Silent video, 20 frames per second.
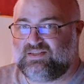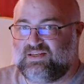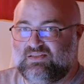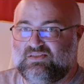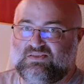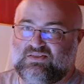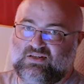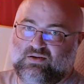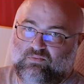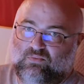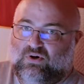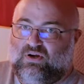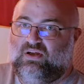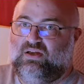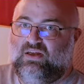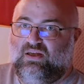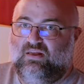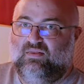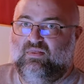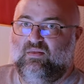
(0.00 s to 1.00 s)
sits somewhere
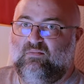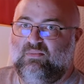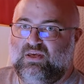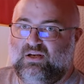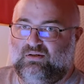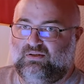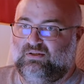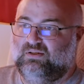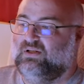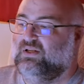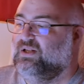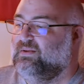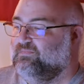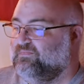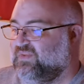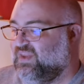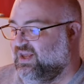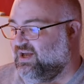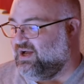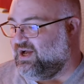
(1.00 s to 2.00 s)
in the middle.
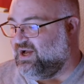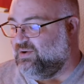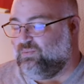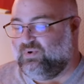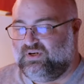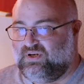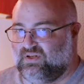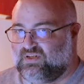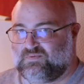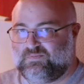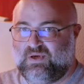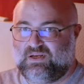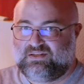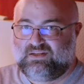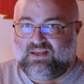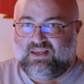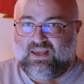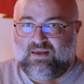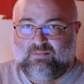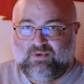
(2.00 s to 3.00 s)
I wouldn't
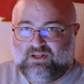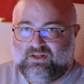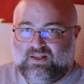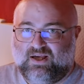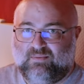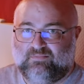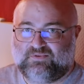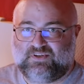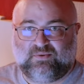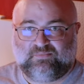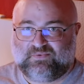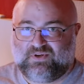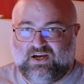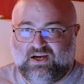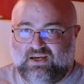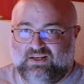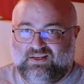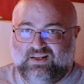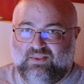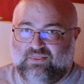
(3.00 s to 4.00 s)
expect a gaming laptop to
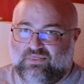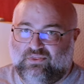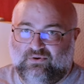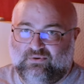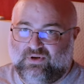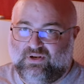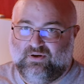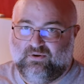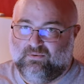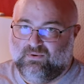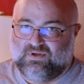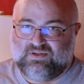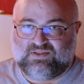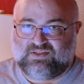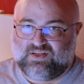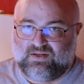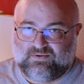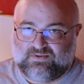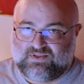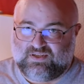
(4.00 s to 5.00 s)
idle at 30
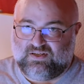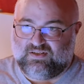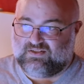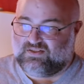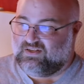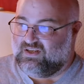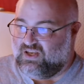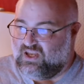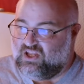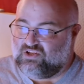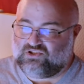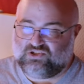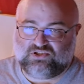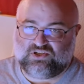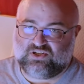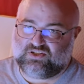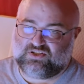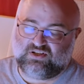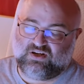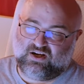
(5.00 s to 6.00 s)
degrees Celsius. It's
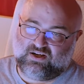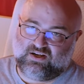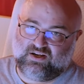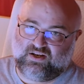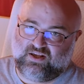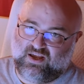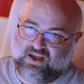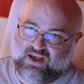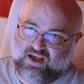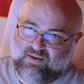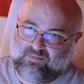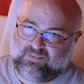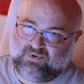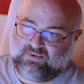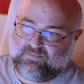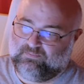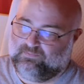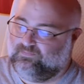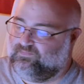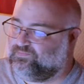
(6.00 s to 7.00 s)
just not going to
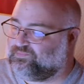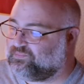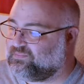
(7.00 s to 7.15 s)
happen.